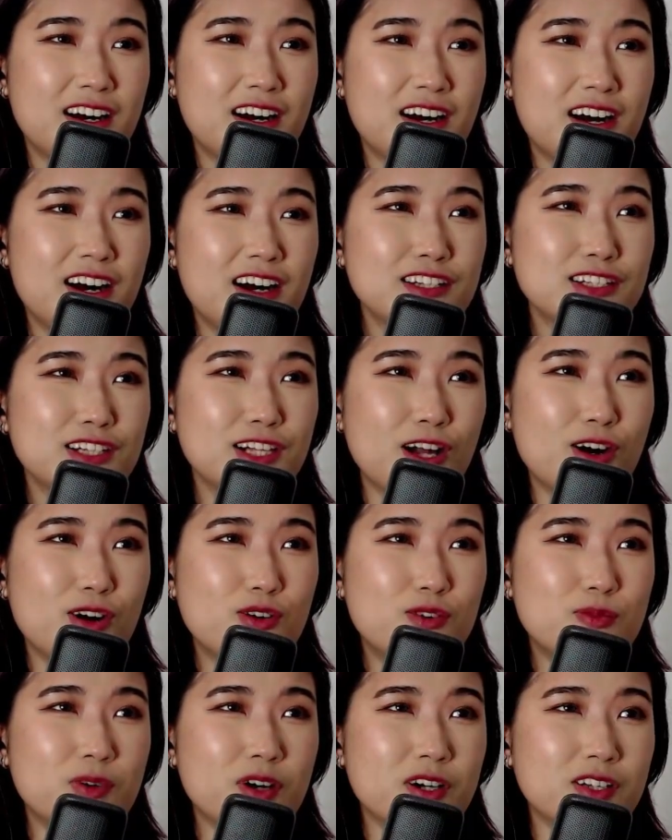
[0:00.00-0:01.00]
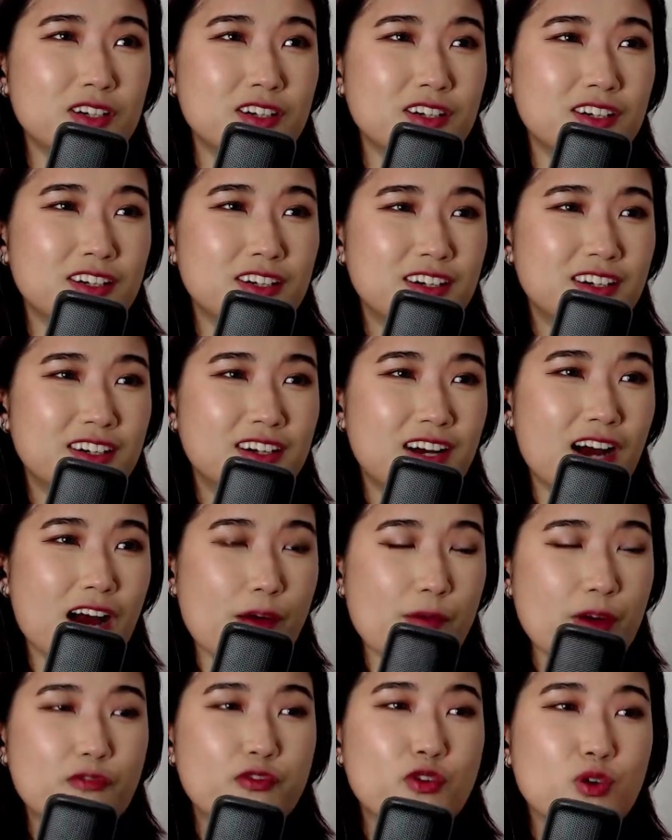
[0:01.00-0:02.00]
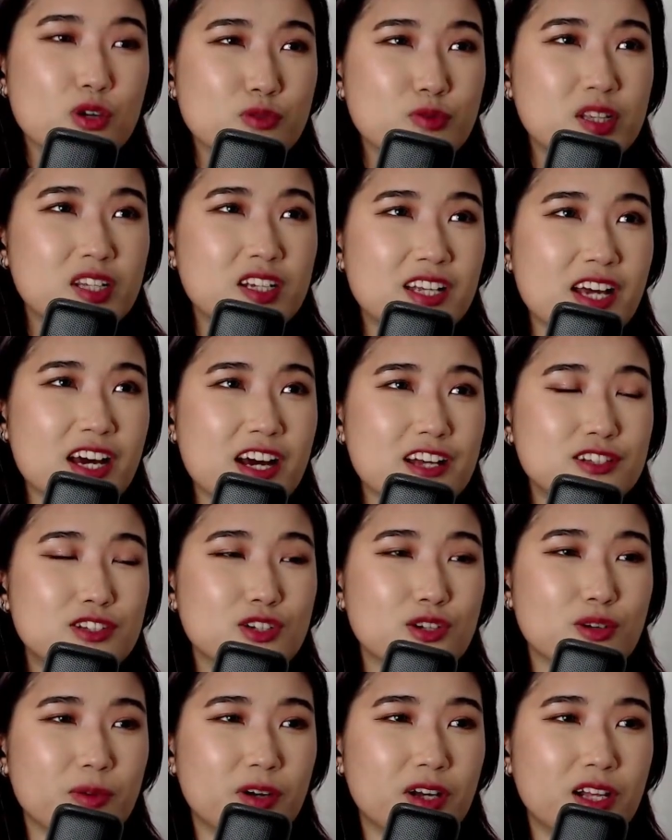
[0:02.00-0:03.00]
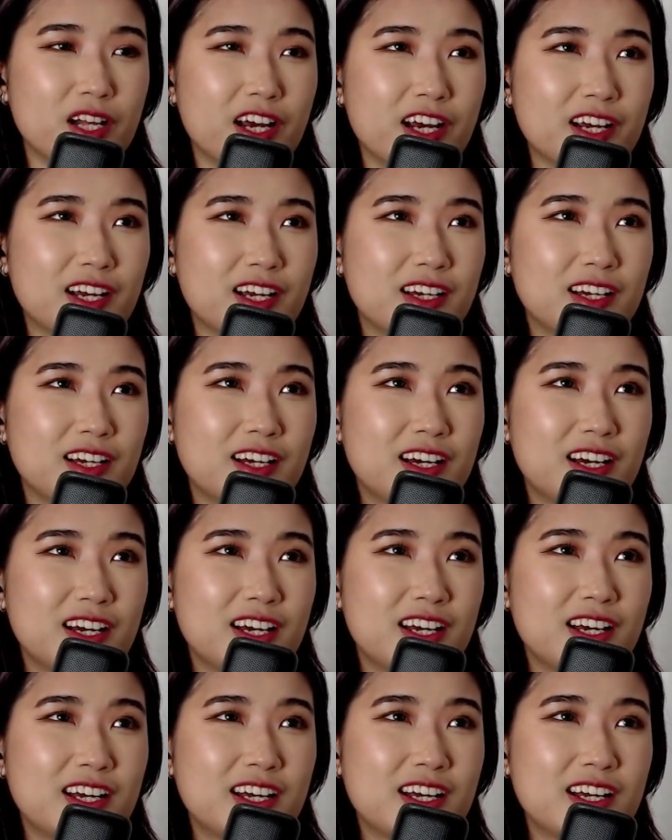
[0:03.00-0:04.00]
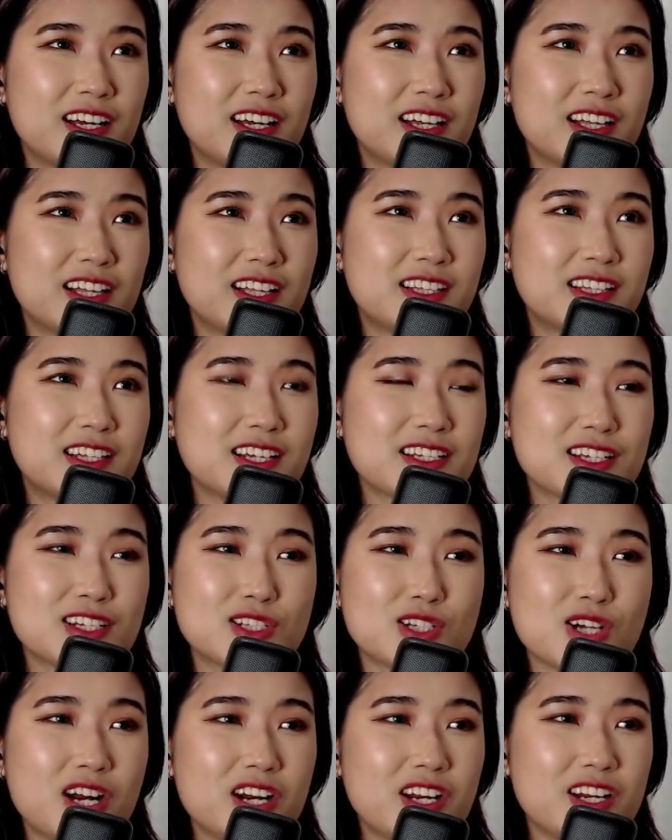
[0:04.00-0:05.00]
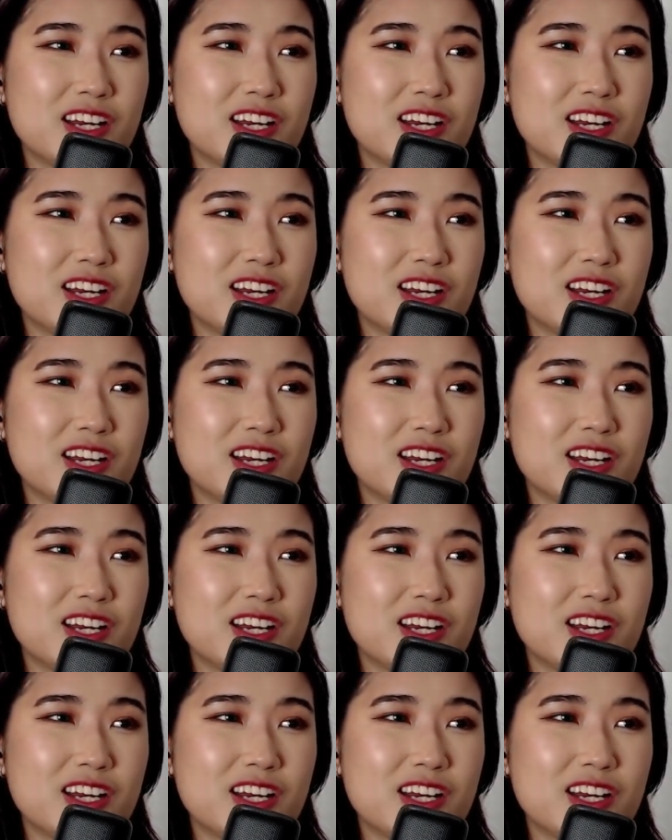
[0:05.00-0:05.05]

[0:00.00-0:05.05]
Alone, brother. I mean, of course, with the dancer, but like, this is not an